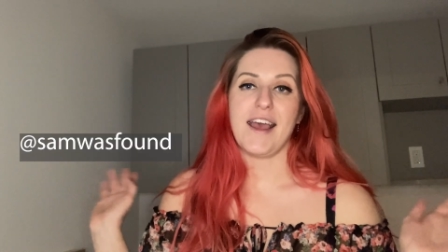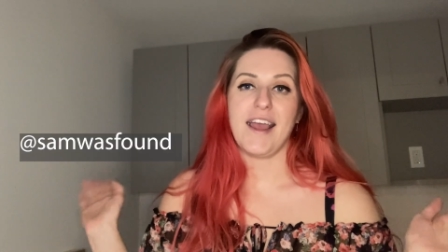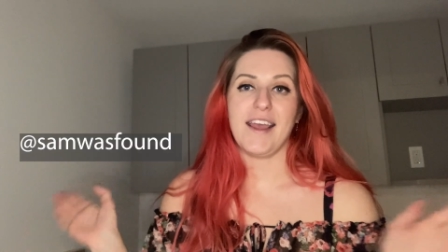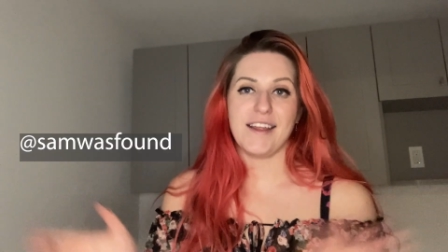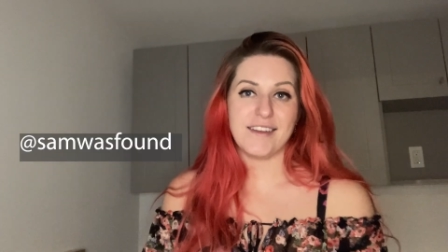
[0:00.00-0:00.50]

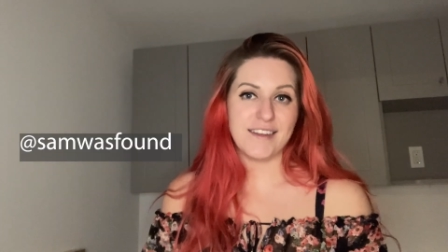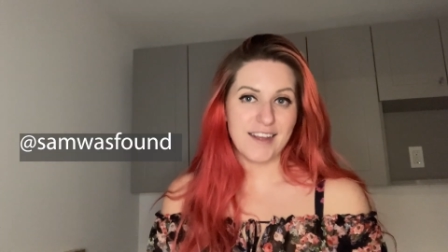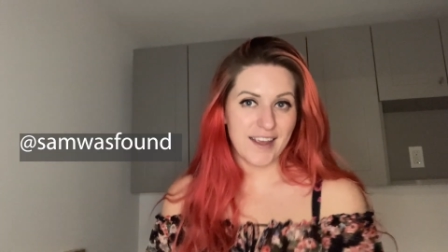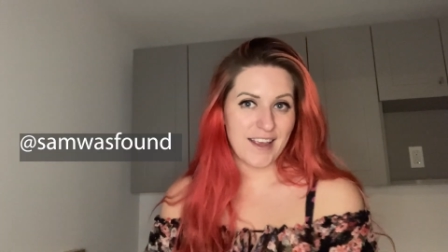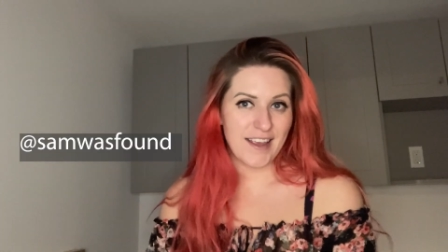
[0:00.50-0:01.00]
And
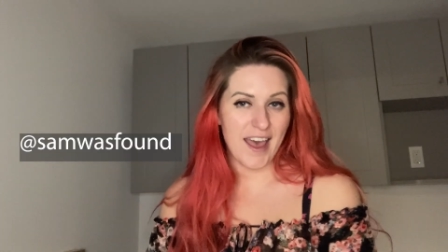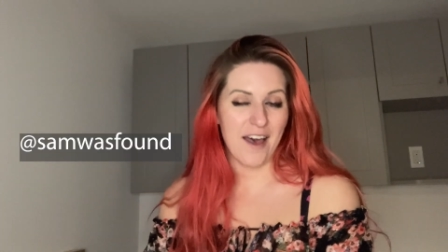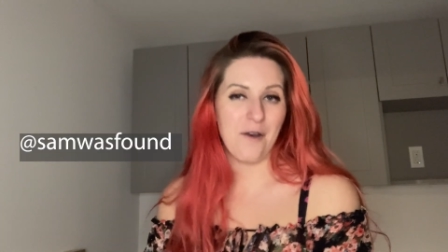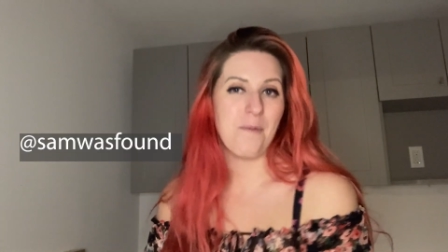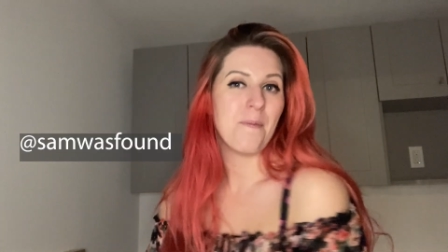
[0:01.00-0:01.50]
yeah,
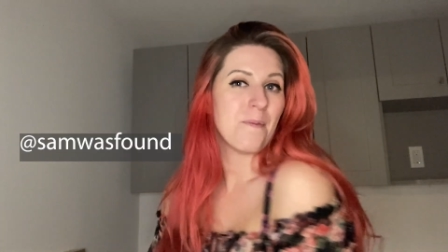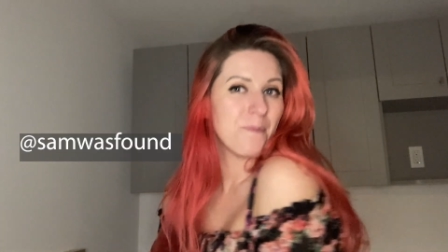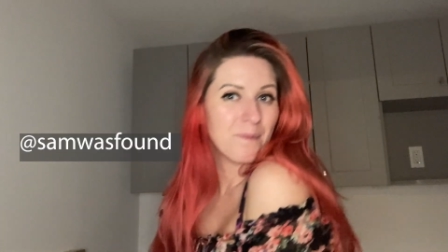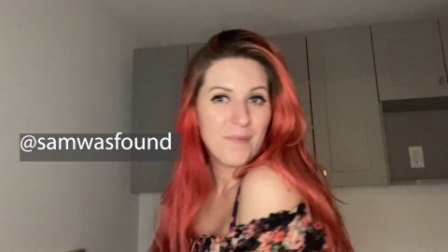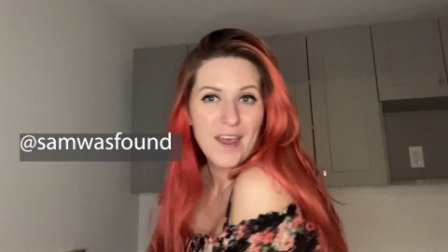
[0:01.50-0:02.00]

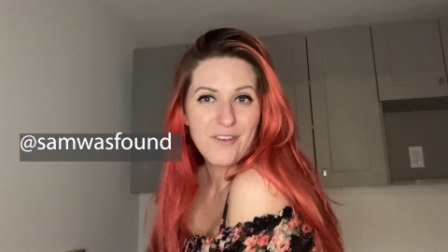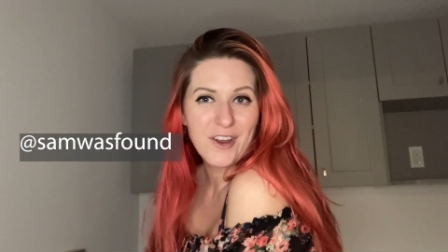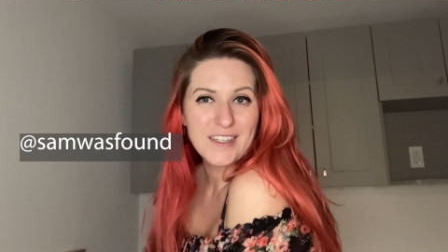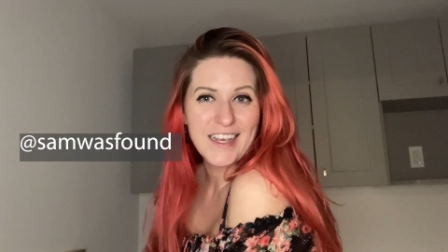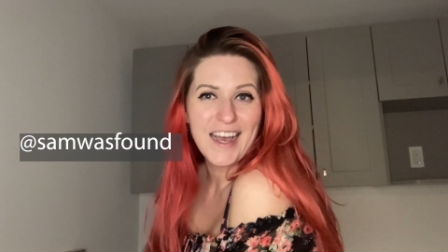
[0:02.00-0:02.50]
have a
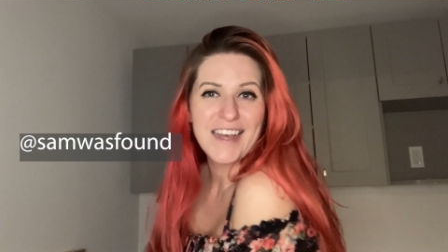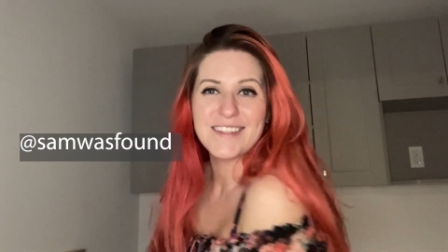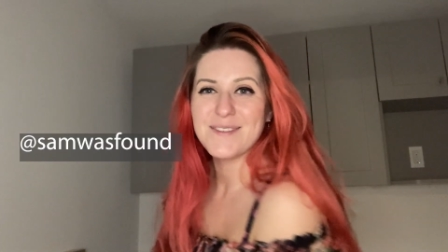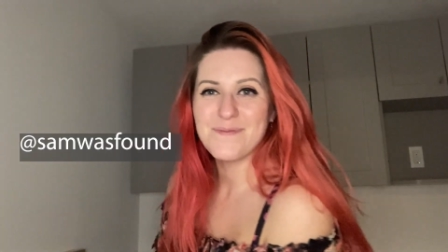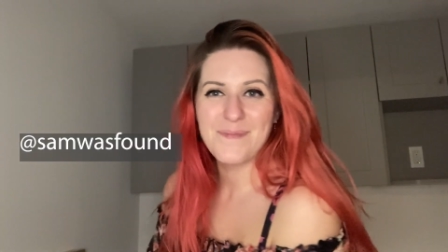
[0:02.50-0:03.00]
great day, guys.
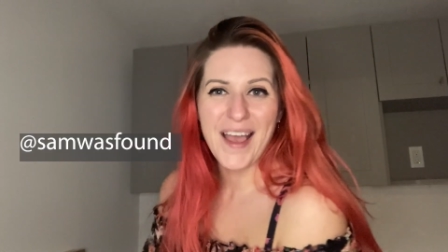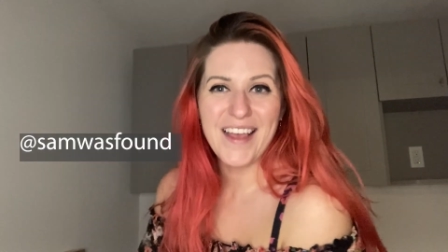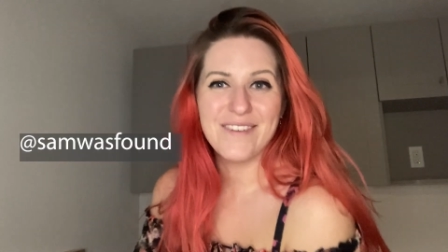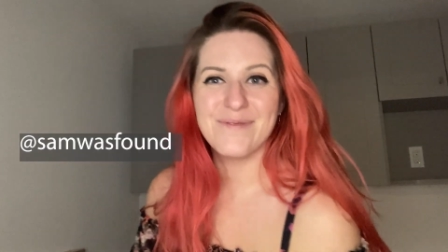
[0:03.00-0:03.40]
Bye.